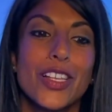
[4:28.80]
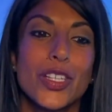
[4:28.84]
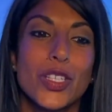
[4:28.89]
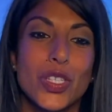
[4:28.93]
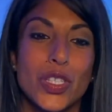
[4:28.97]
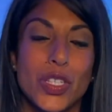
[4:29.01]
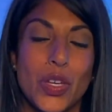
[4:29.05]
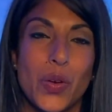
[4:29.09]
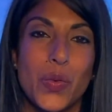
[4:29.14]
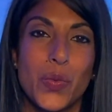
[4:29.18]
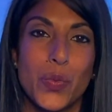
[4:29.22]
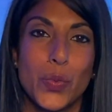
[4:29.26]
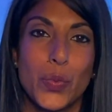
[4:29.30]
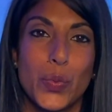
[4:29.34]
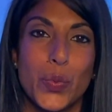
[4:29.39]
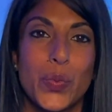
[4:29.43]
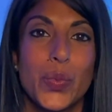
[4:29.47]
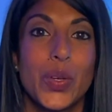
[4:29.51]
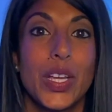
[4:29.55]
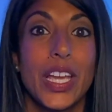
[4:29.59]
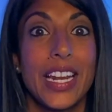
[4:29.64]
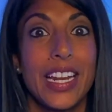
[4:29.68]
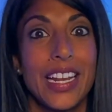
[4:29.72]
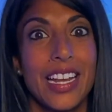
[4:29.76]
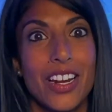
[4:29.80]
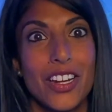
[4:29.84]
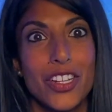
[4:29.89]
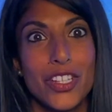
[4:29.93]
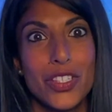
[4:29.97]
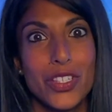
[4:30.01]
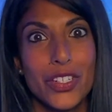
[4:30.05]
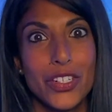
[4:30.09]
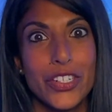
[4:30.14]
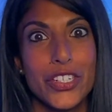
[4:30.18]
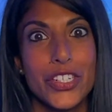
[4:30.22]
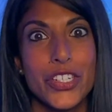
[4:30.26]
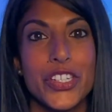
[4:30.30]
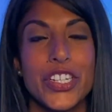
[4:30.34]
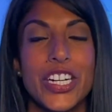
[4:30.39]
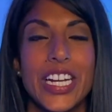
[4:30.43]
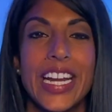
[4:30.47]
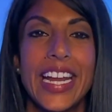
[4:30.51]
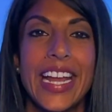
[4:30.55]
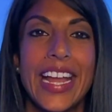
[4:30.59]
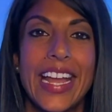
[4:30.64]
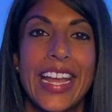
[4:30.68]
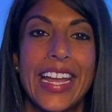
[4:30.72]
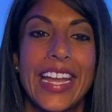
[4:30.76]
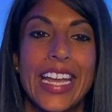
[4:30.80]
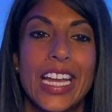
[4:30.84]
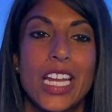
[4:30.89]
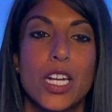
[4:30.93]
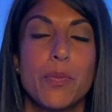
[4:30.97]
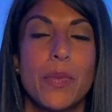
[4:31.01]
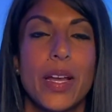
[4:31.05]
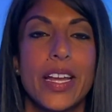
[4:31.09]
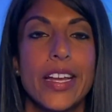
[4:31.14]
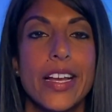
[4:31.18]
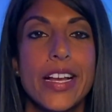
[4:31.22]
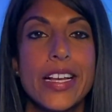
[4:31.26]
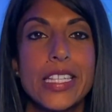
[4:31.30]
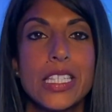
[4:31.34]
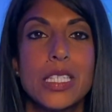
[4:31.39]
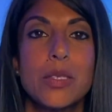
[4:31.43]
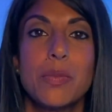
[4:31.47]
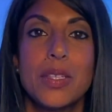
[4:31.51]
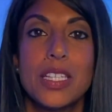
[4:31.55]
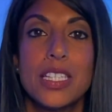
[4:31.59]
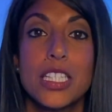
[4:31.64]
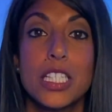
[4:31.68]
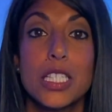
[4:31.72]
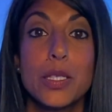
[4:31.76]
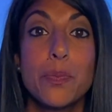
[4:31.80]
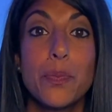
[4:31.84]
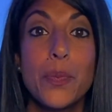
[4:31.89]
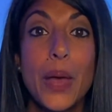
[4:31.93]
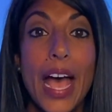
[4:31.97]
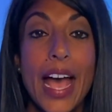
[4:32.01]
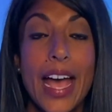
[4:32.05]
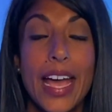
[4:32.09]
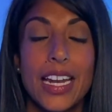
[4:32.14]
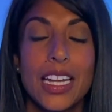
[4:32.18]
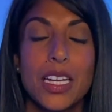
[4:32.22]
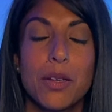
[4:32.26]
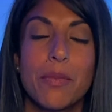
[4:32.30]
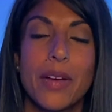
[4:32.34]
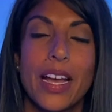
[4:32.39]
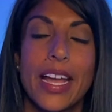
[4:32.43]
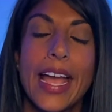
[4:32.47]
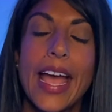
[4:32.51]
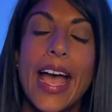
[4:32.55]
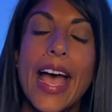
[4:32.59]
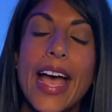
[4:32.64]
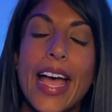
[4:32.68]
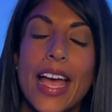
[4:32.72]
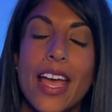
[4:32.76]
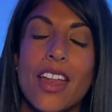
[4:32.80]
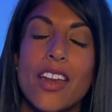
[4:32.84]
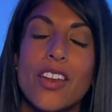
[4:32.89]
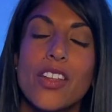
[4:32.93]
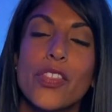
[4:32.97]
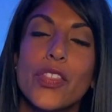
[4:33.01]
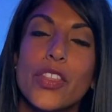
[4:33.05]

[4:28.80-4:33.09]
So I'm getting out of surgery and my husband's patting my head.